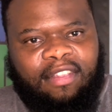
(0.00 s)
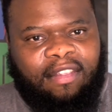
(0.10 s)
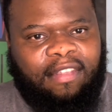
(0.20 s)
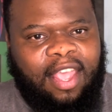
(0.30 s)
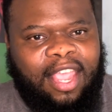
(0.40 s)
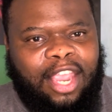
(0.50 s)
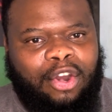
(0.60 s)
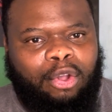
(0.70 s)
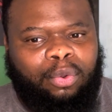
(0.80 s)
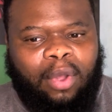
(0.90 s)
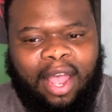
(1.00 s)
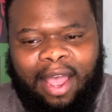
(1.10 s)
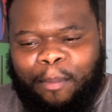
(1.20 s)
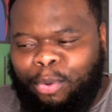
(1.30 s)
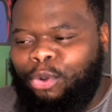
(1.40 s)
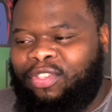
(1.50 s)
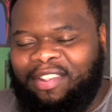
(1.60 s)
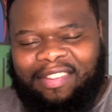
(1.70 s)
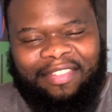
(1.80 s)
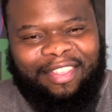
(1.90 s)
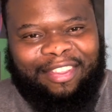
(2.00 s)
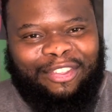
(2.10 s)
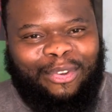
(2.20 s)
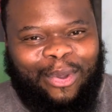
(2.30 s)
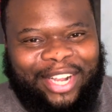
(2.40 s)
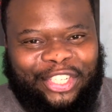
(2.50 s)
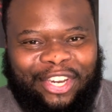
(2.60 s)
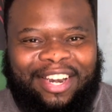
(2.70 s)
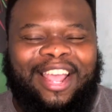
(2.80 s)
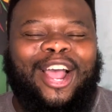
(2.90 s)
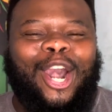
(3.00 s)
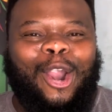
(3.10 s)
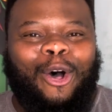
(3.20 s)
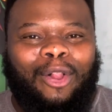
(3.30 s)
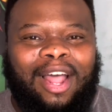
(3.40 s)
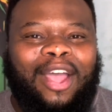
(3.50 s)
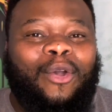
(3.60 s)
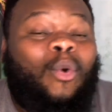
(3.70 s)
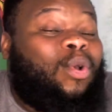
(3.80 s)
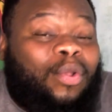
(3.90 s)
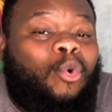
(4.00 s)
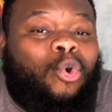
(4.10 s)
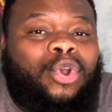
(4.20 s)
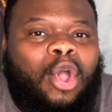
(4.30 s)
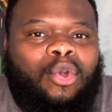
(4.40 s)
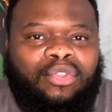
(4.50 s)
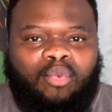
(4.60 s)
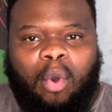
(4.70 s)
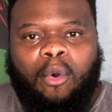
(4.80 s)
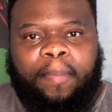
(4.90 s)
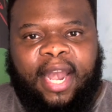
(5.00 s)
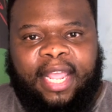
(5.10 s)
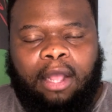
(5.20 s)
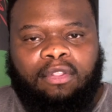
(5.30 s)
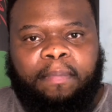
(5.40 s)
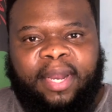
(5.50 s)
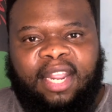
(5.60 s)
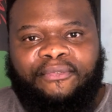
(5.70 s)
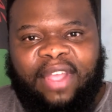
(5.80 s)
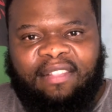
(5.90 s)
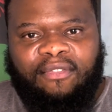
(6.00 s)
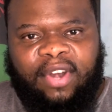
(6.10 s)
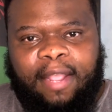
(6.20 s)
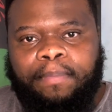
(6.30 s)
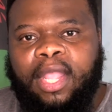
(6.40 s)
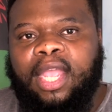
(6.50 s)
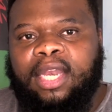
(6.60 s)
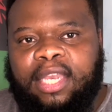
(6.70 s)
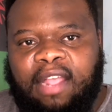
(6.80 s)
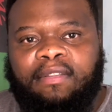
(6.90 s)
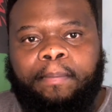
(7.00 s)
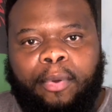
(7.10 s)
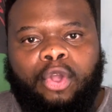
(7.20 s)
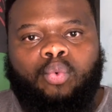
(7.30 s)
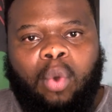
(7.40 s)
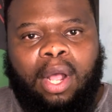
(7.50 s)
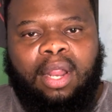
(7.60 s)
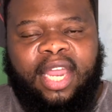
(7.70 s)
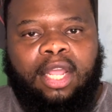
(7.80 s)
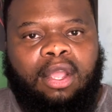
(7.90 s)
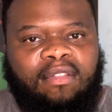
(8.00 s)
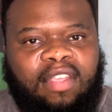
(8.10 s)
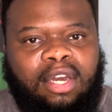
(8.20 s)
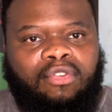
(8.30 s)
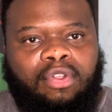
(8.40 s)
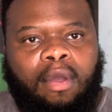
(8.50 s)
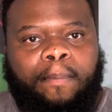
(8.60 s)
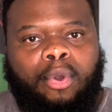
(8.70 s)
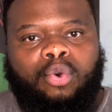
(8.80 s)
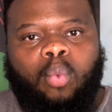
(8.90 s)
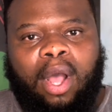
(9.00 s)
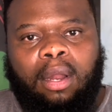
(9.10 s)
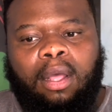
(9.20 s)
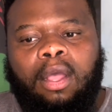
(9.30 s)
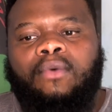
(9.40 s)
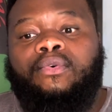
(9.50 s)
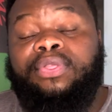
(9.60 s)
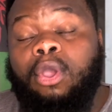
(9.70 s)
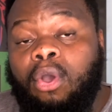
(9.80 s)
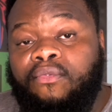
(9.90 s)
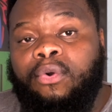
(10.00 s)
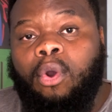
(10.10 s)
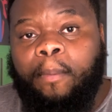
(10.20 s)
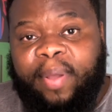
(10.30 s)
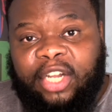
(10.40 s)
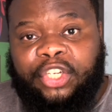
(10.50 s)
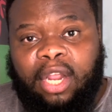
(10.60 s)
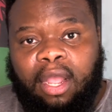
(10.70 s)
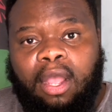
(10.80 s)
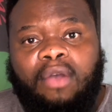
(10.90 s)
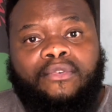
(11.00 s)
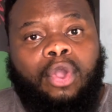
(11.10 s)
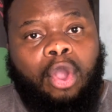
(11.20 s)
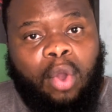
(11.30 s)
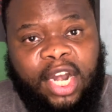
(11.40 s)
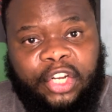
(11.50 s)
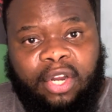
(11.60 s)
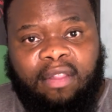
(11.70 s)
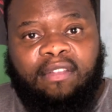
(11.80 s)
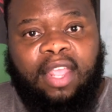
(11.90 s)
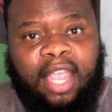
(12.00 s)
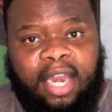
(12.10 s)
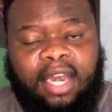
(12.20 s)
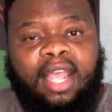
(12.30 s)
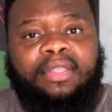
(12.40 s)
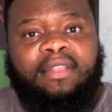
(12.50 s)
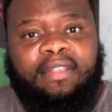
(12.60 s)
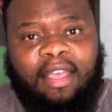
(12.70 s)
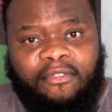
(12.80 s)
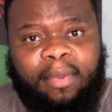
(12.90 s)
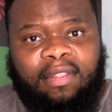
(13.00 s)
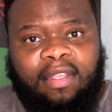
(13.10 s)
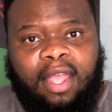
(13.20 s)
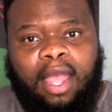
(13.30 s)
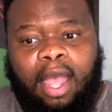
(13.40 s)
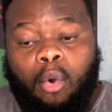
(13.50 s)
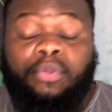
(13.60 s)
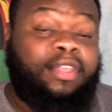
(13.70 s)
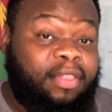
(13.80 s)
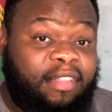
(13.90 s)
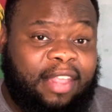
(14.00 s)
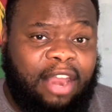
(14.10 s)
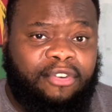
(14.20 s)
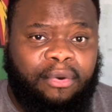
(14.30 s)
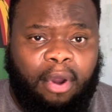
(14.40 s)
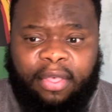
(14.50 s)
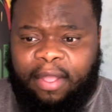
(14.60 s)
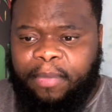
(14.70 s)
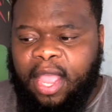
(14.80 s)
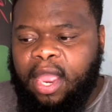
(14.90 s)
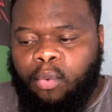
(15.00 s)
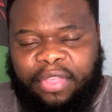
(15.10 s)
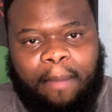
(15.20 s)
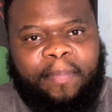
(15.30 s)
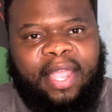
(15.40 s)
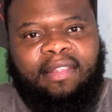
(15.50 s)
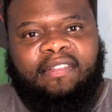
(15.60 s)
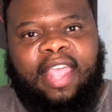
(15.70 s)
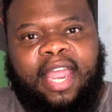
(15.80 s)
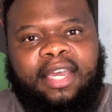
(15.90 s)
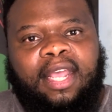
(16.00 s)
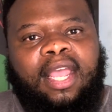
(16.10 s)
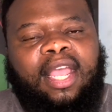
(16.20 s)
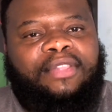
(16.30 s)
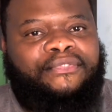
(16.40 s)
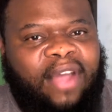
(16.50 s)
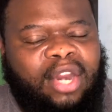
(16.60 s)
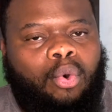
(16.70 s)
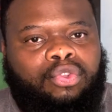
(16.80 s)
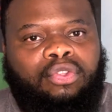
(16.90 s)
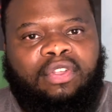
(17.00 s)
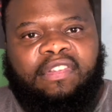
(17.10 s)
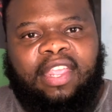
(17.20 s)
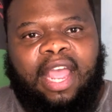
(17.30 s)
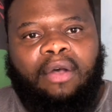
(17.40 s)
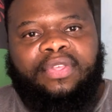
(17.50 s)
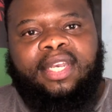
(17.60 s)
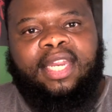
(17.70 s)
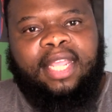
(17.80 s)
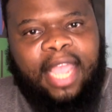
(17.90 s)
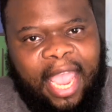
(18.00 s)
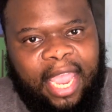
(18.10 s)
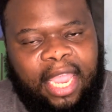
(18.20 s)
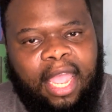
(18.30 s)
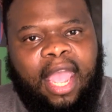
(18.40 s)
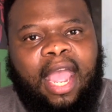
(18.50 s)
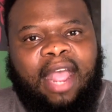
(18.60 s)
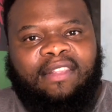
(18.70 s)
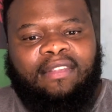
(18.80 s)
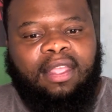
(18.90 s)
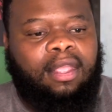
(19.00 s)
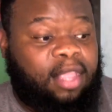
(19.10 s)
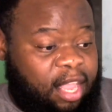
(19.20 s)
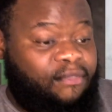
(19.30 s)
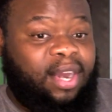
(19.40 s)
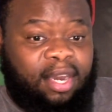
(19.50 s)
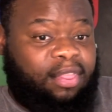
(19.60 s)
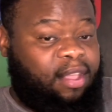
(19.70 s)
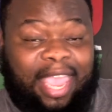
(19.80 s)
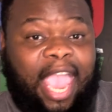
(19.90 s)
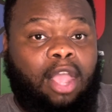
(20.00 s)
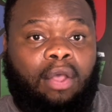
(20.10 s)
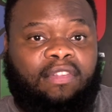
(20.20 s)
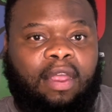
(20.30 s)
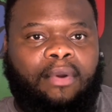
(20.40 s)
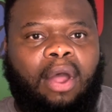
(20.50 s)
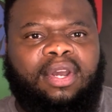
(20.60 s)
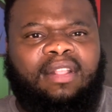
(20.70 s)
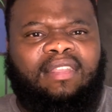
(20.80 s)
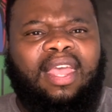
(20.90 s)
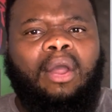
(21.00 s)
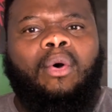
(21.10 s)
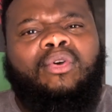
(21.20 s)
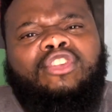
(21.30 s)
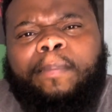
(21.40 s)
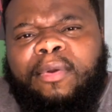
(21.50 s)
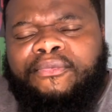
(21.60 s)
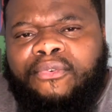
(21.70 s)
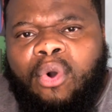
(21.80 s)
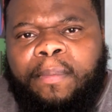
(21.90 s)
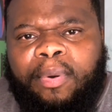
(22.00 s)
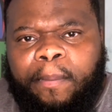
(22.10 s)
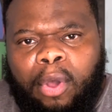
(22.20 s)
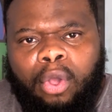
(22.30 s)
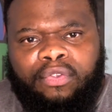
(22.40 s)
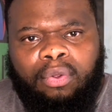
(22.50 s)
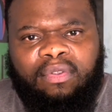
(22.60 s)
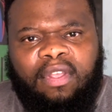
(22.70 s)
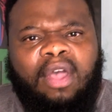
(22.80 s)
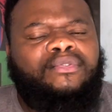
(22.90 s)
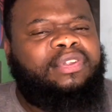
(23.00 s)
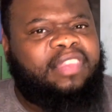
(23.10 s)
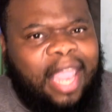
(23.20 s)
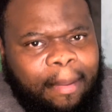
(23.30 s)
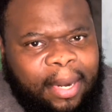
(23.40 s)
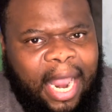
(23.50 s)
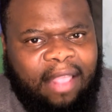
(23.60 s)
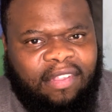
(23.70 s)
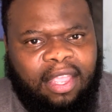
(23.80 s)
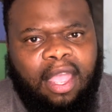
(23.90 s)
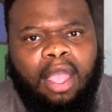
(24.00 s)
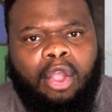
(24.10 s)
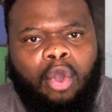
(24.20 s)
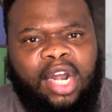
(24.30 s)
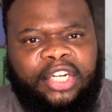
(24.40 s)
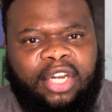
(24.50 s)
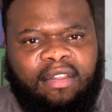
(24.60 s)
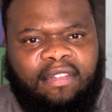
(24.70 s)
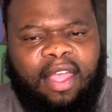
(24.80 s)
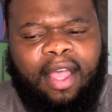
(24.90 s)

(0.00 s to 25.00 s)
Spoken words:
is, you know, Brutus in the situation. Lol. Who knows what will play out, but effectively, it doesn't bode well, and it continues to not bode well for the overall picture for coalitions in this government, or in this country rather. With that being said, it's funny also to see how the DA has, given the chaos around it, also put forward proposals for stabilizing coalitions.